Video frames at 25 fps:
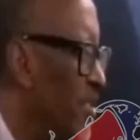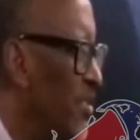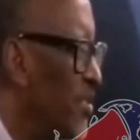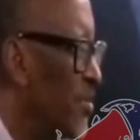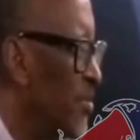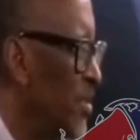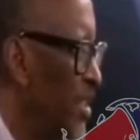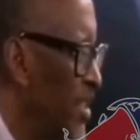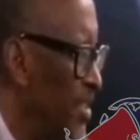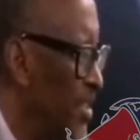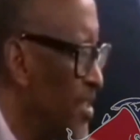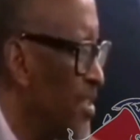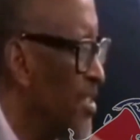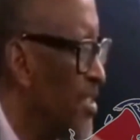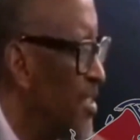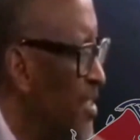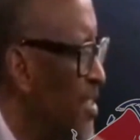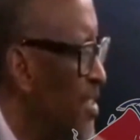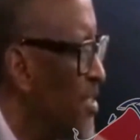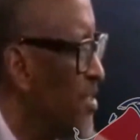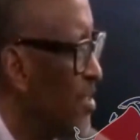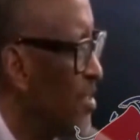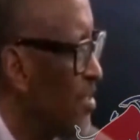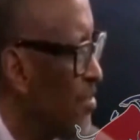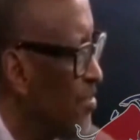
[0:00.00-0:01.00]
yes, it is
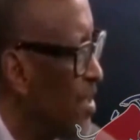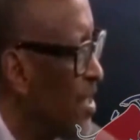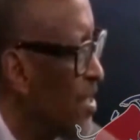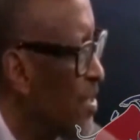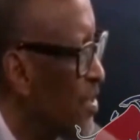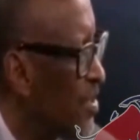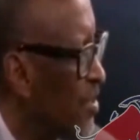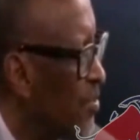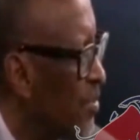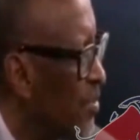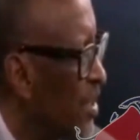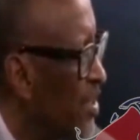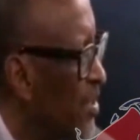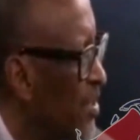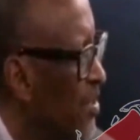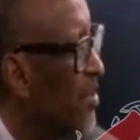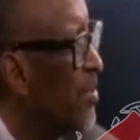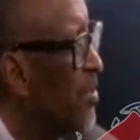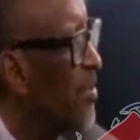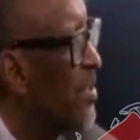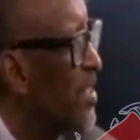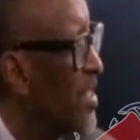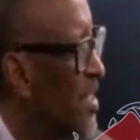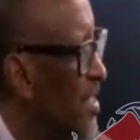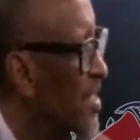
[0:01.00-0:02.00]
universal, but you
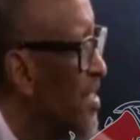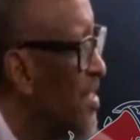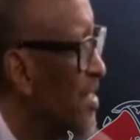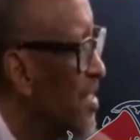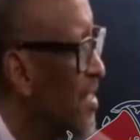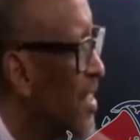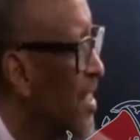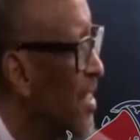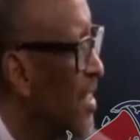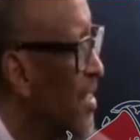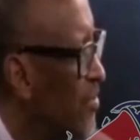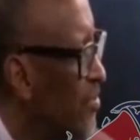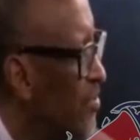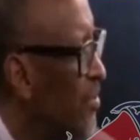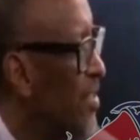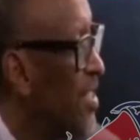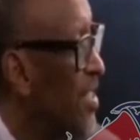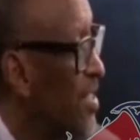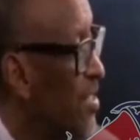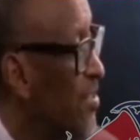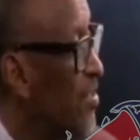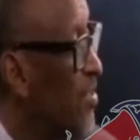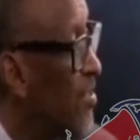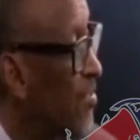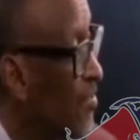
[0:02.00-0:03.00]
don't sit there. If it is
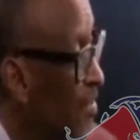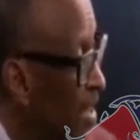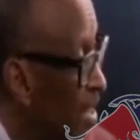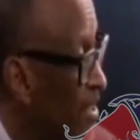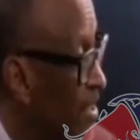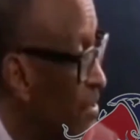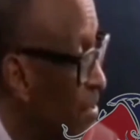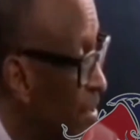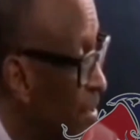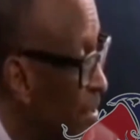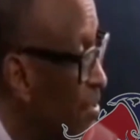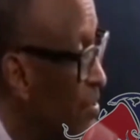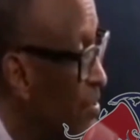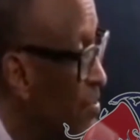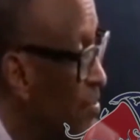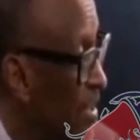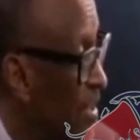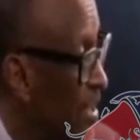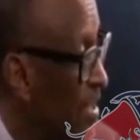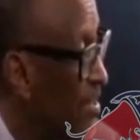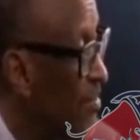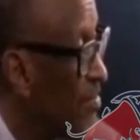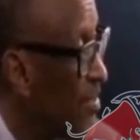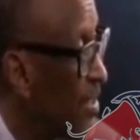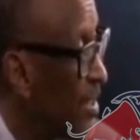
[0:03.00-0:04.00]
universal and you
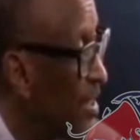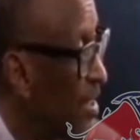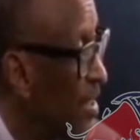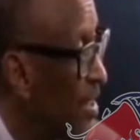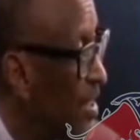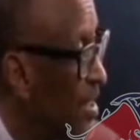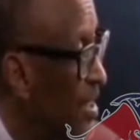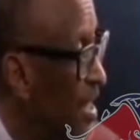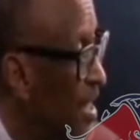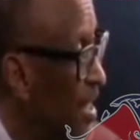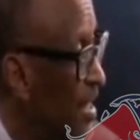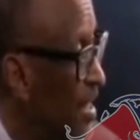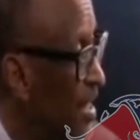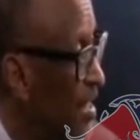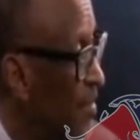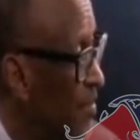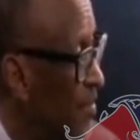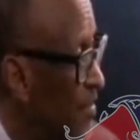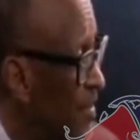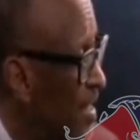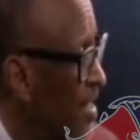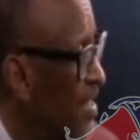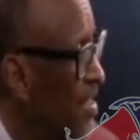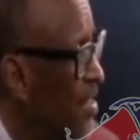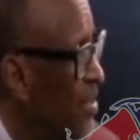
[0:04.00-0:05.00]
believe it,
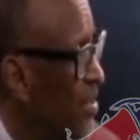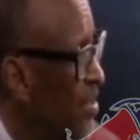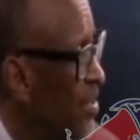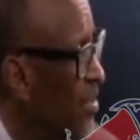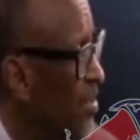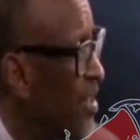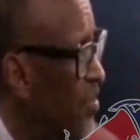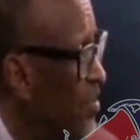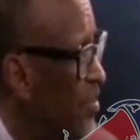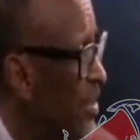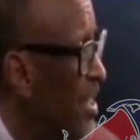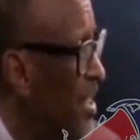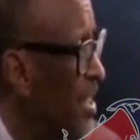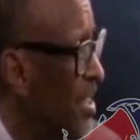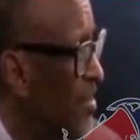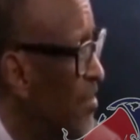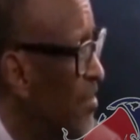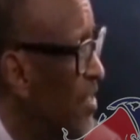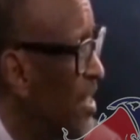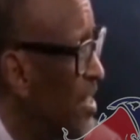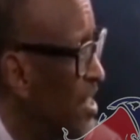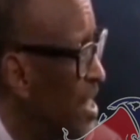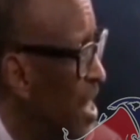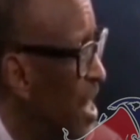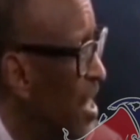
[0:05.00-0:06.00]
then you don't become the
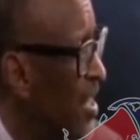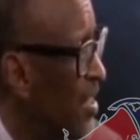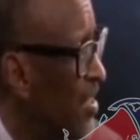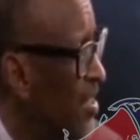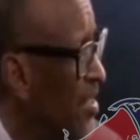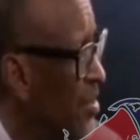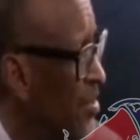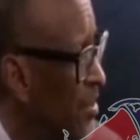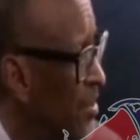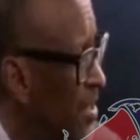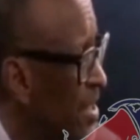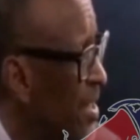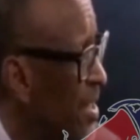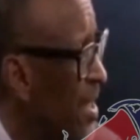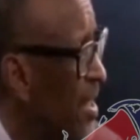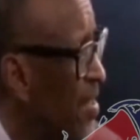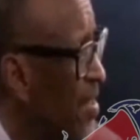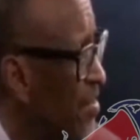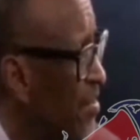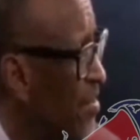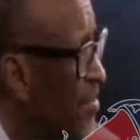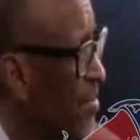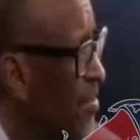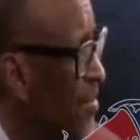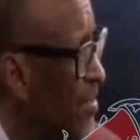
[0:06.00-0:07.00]
judge yourself.
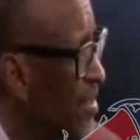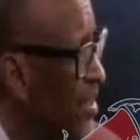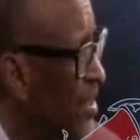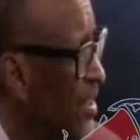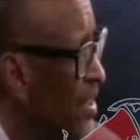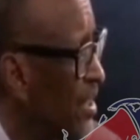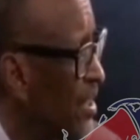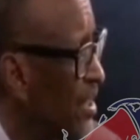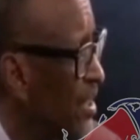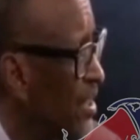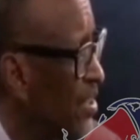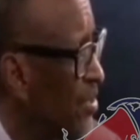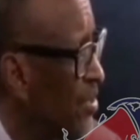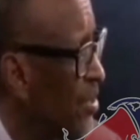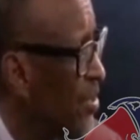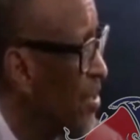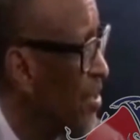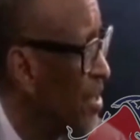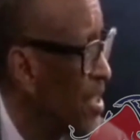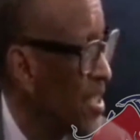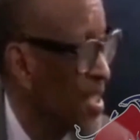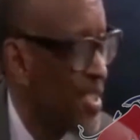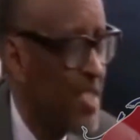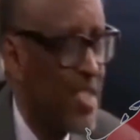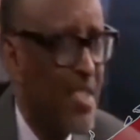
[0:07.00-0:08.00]
You don't
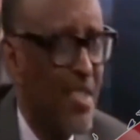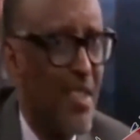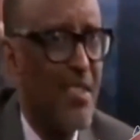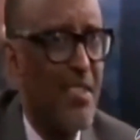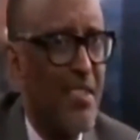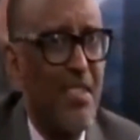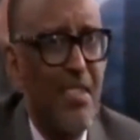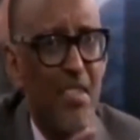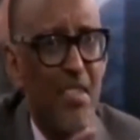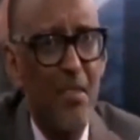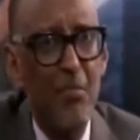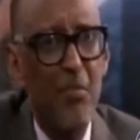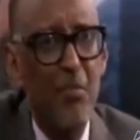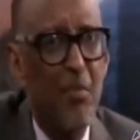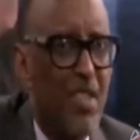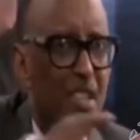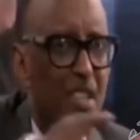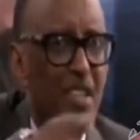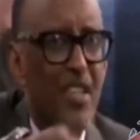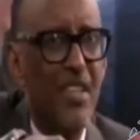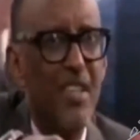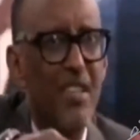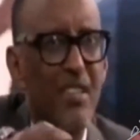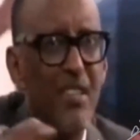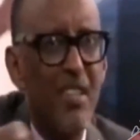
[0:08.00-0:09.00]
start
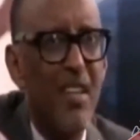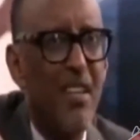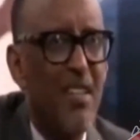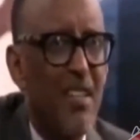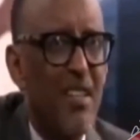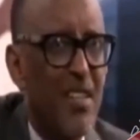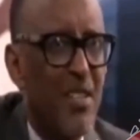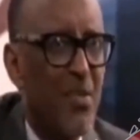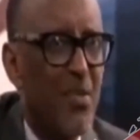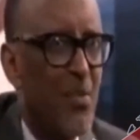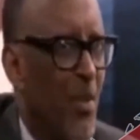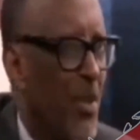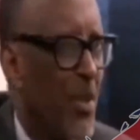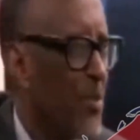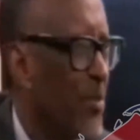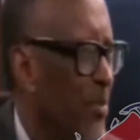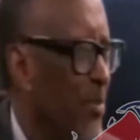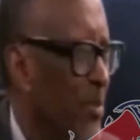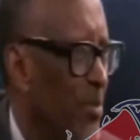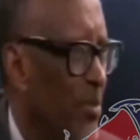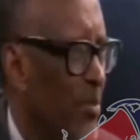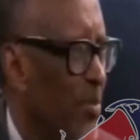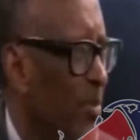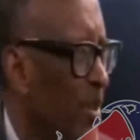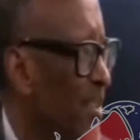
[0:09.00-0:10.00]
telling the others what to do,
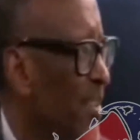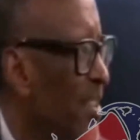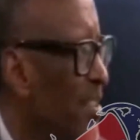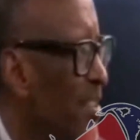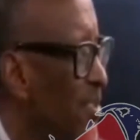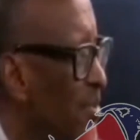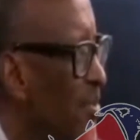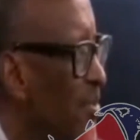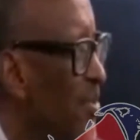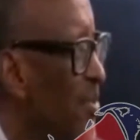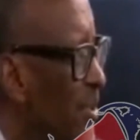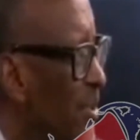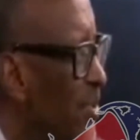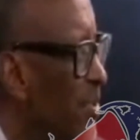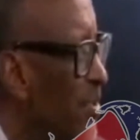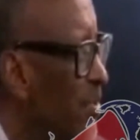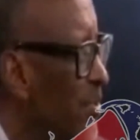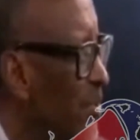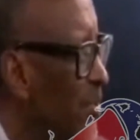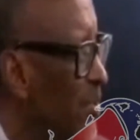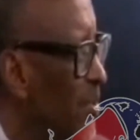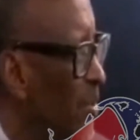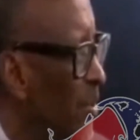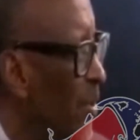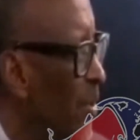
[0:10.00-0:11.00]
what they should not do,
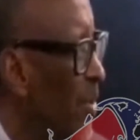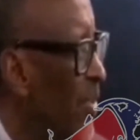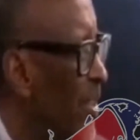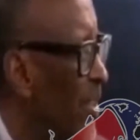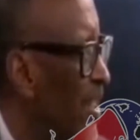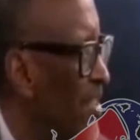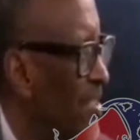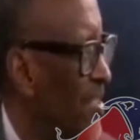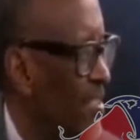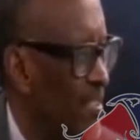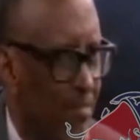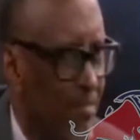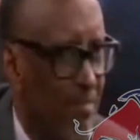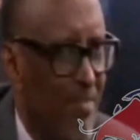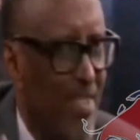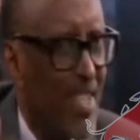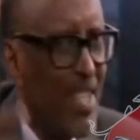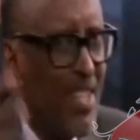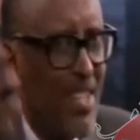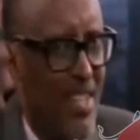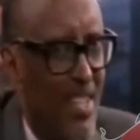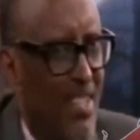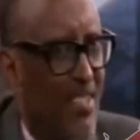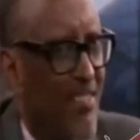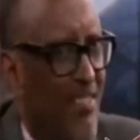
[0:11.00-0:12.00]
or that
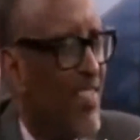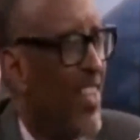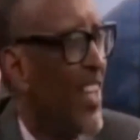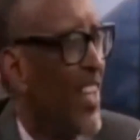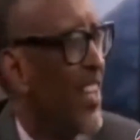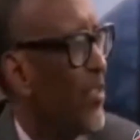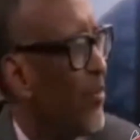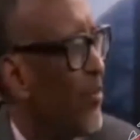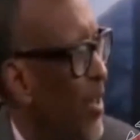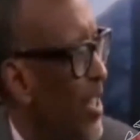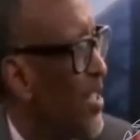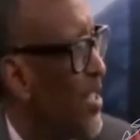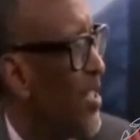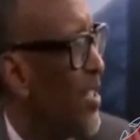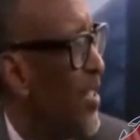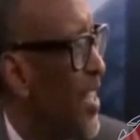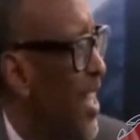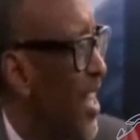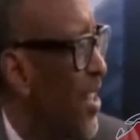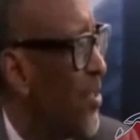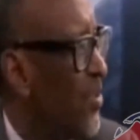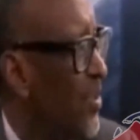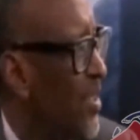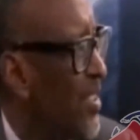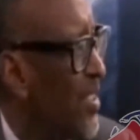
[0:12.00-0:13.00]
what they are
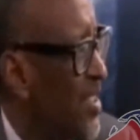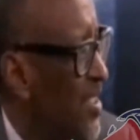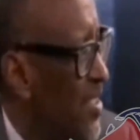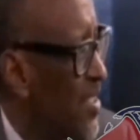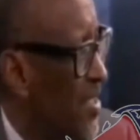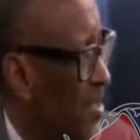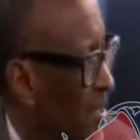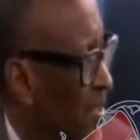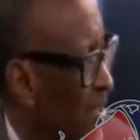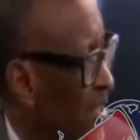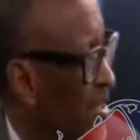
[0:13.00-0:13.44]
doing is not to